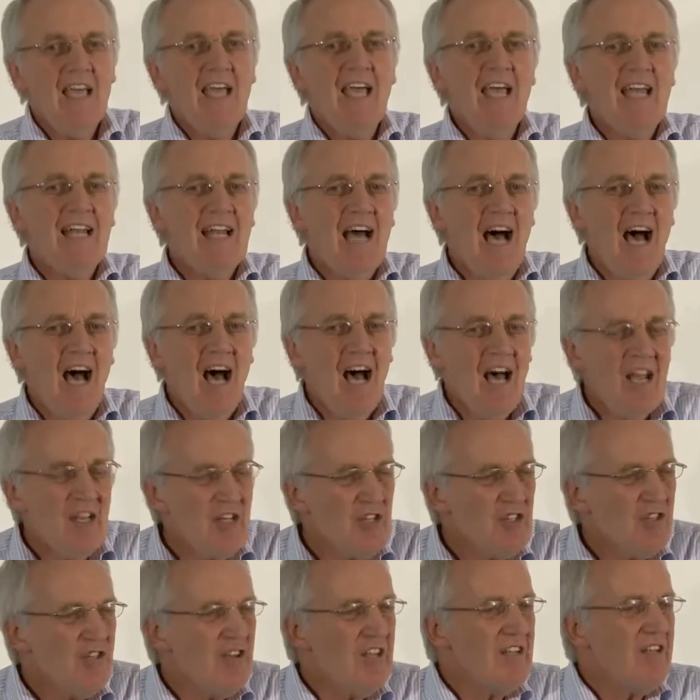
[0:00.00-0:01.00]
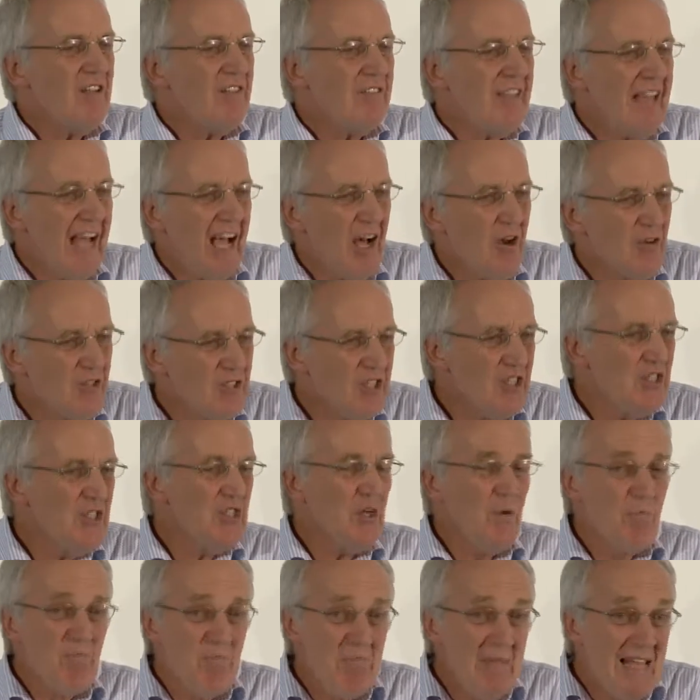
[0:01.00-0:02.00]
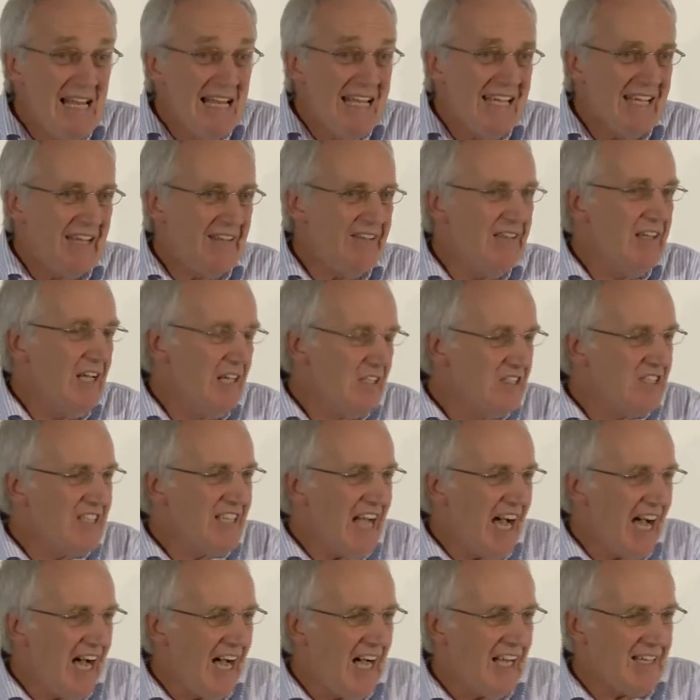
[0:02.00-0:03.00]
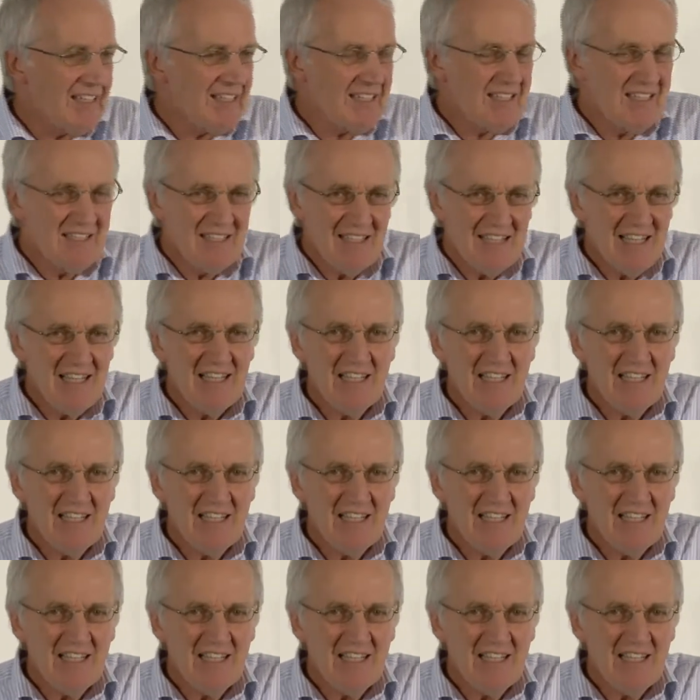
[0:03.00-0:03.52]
in 100,000 million stars.